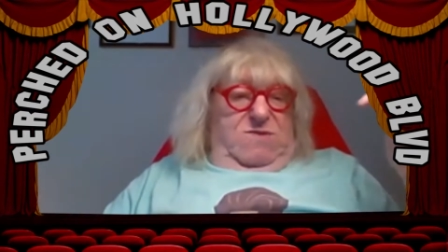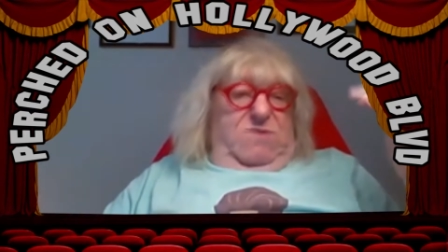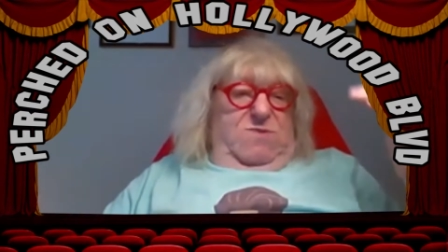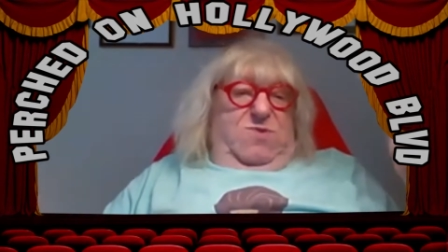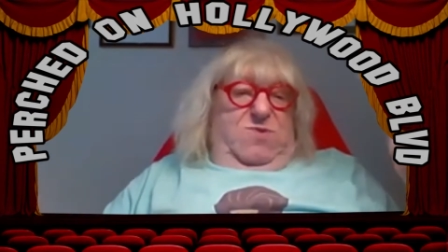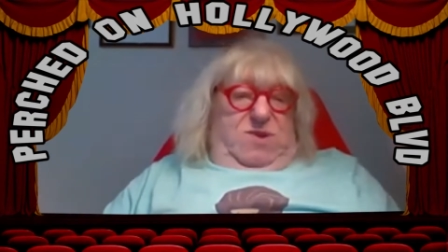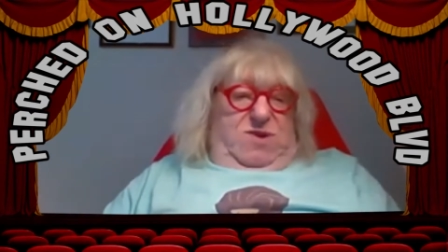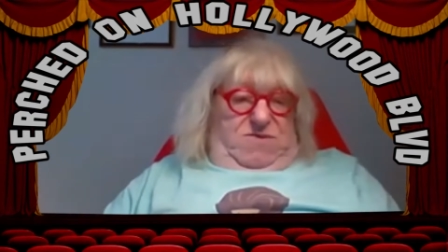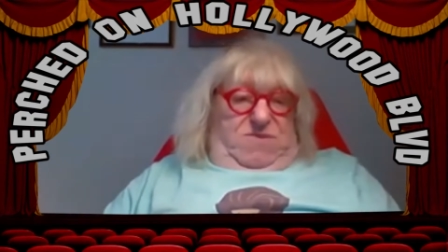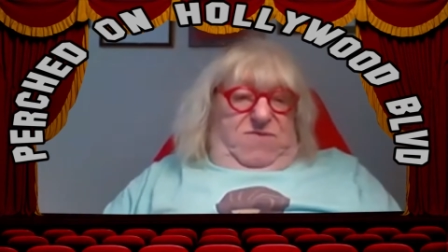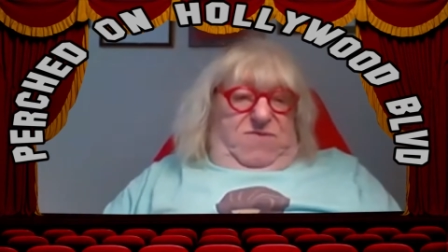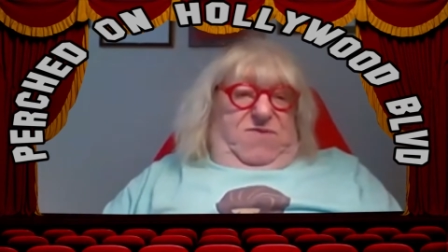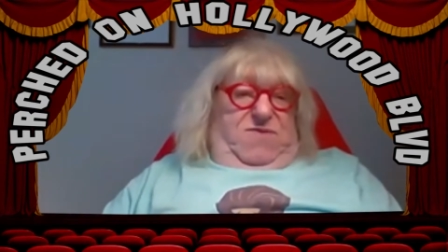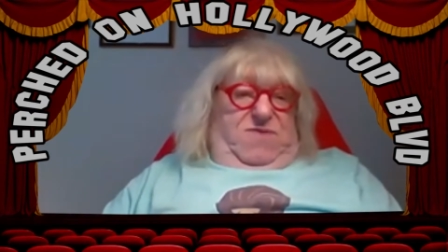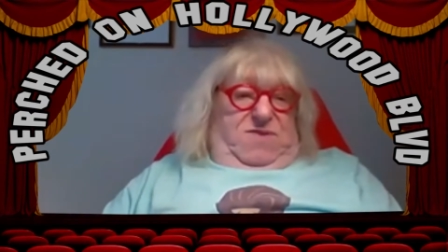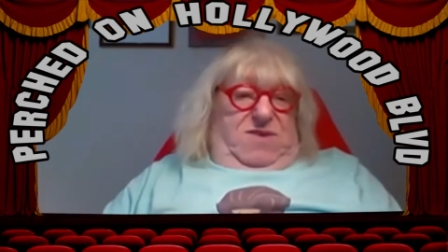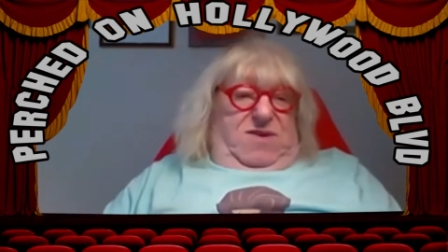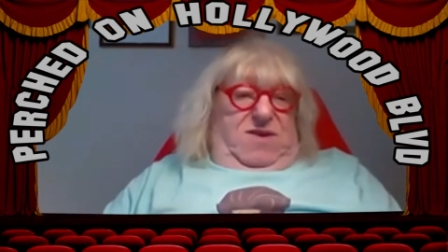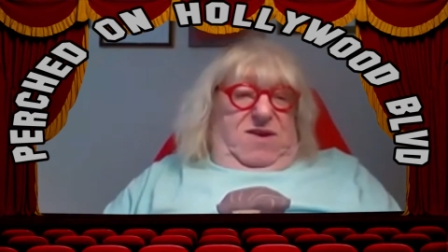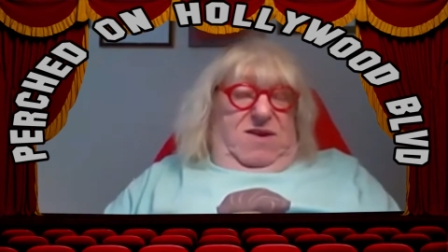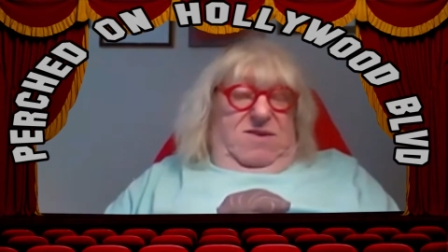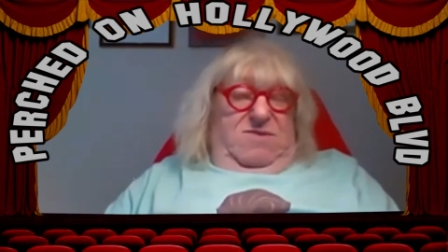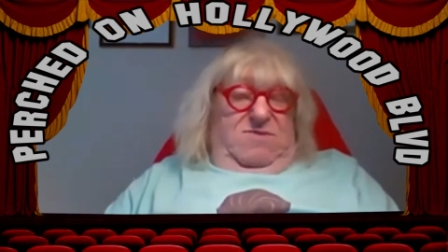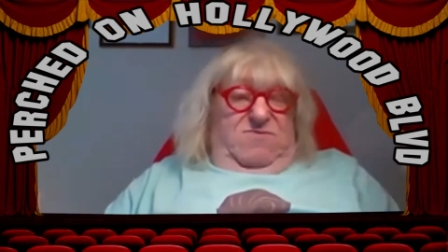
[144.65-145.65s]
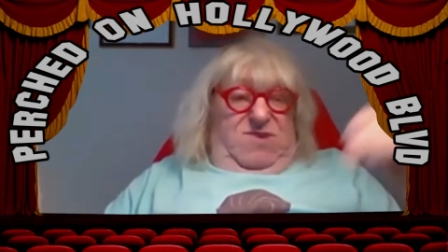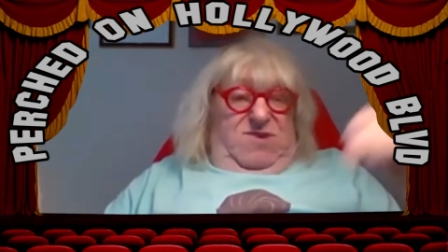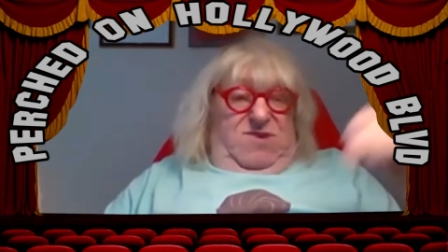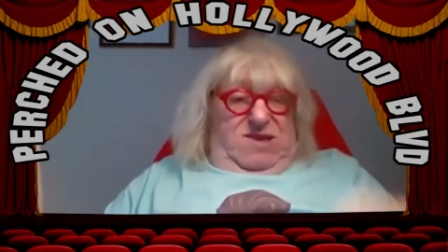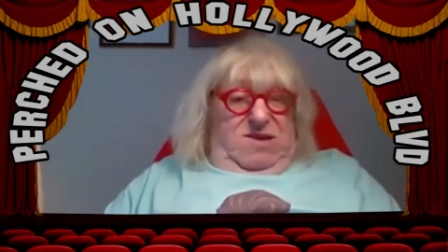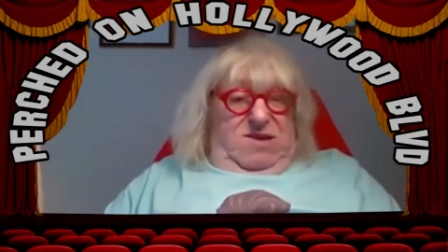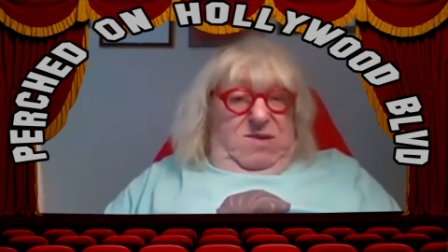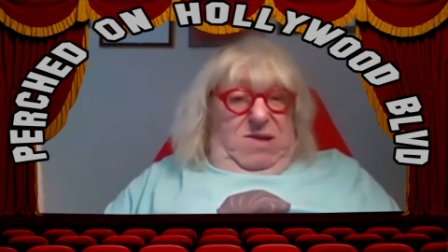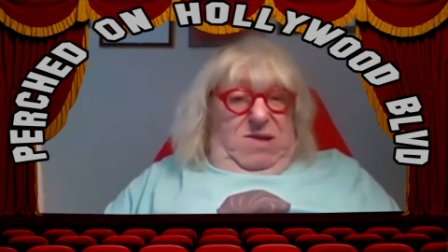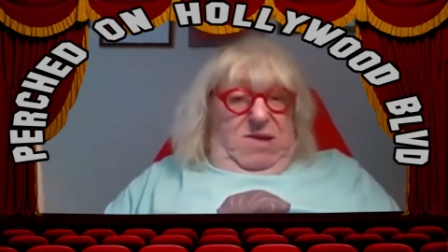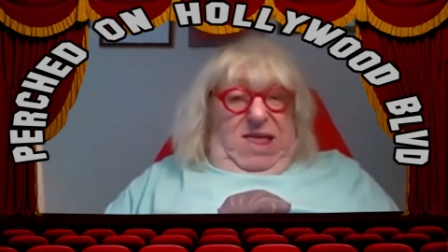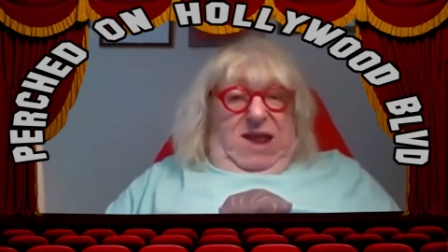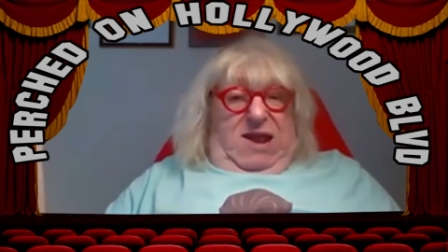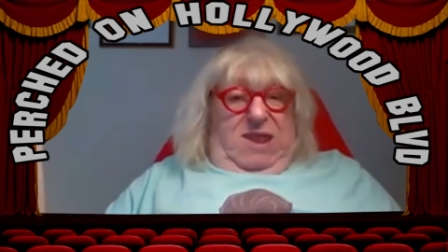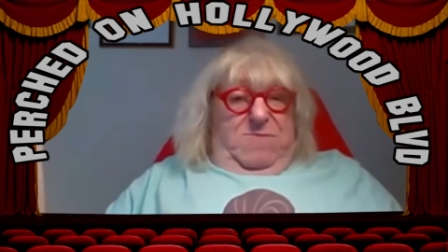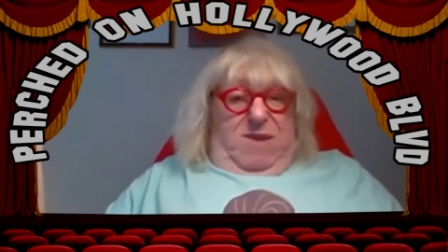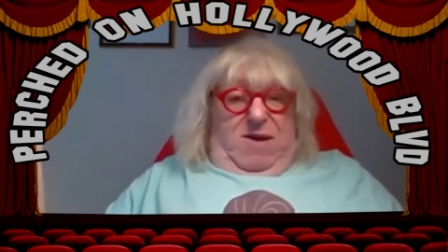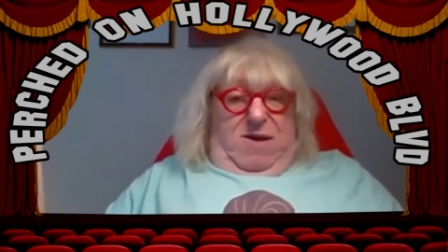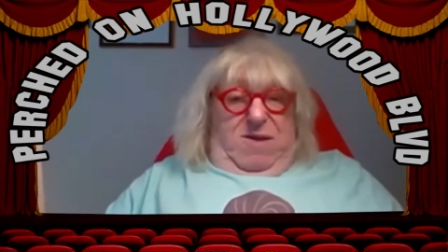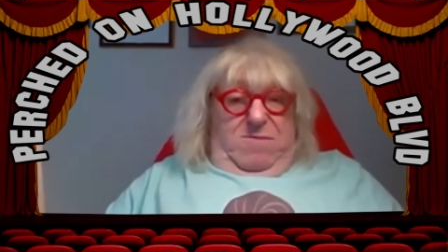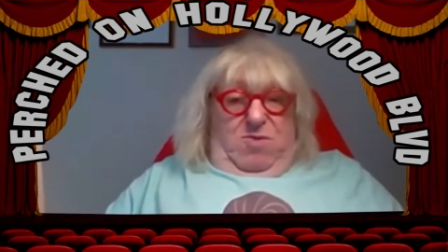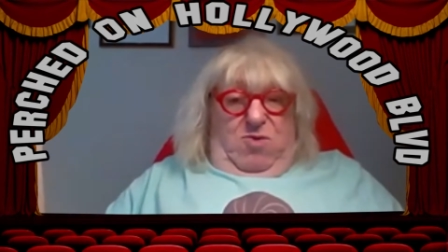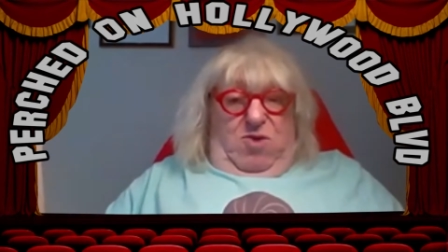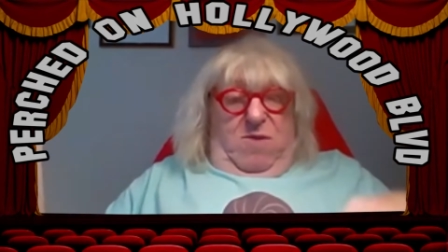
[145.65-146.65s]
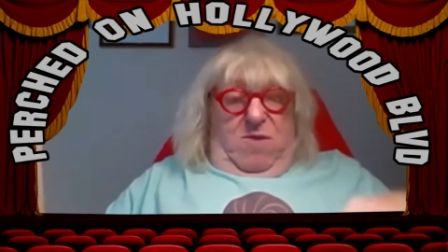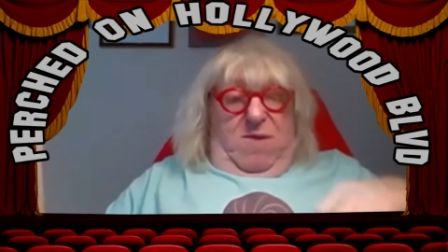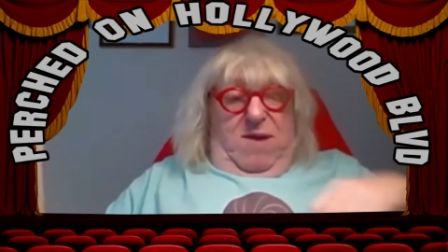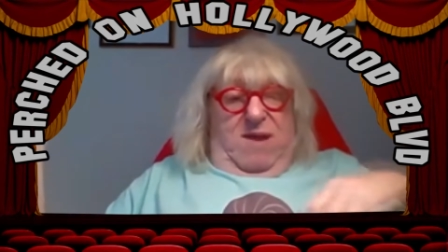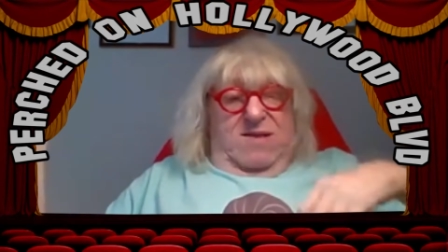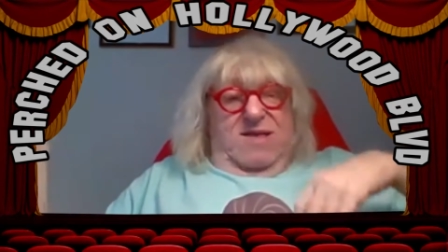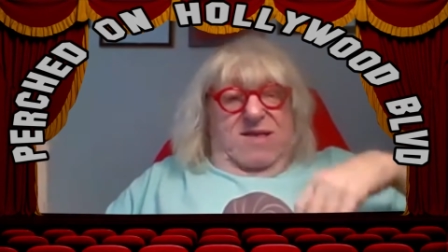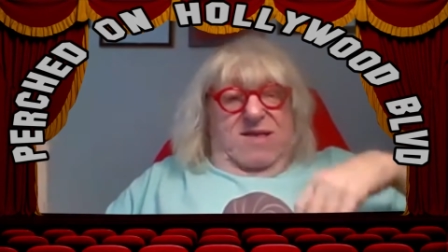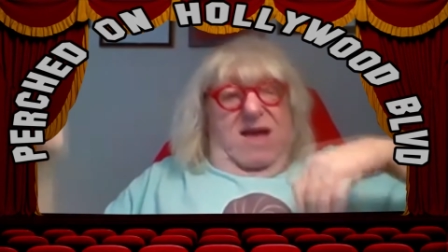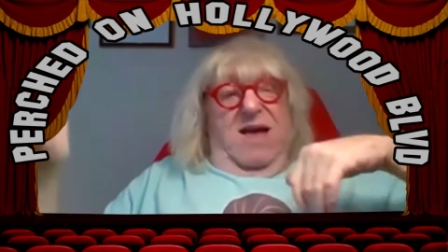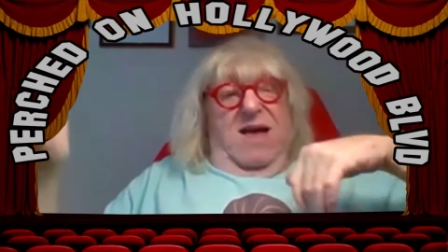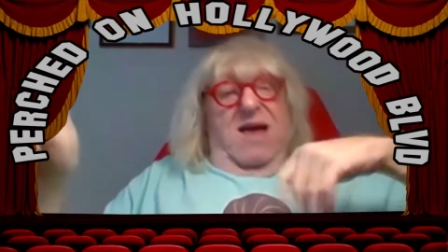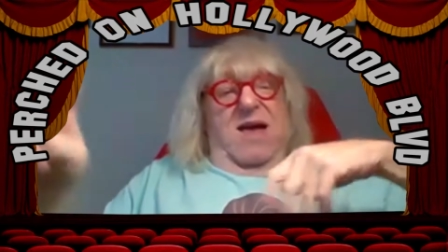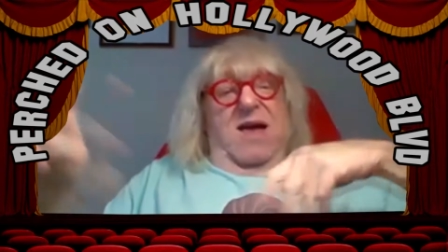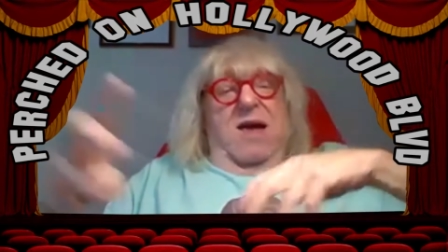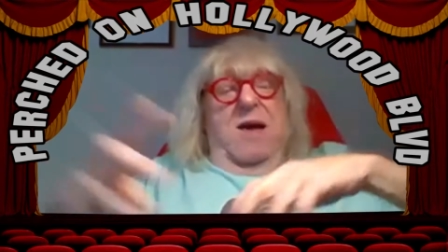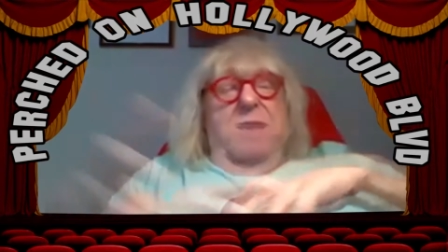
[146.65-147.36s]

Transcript: we would have uh, written a lot about more about that.